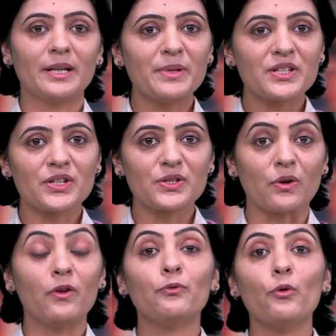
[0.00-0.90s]
images
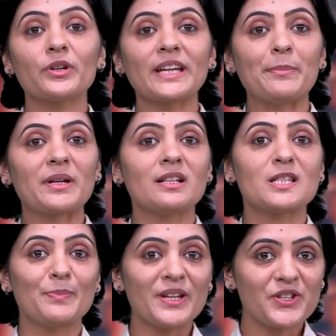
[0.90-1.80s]
of four chemical
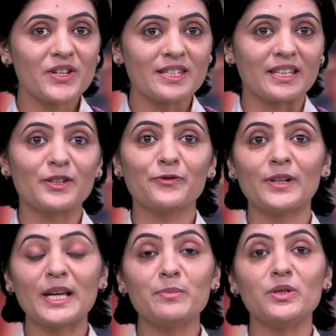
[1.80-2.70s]
species in a
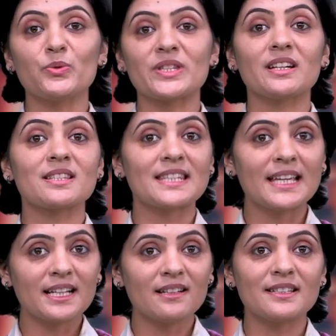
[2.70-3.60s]
flame using a
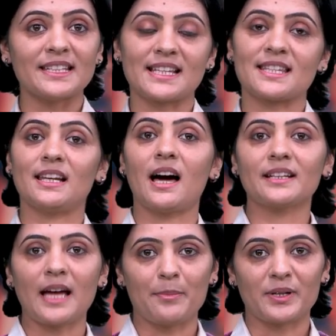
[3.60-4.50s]
single D S L R
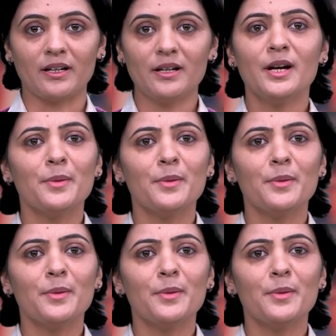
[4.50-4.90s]
camera.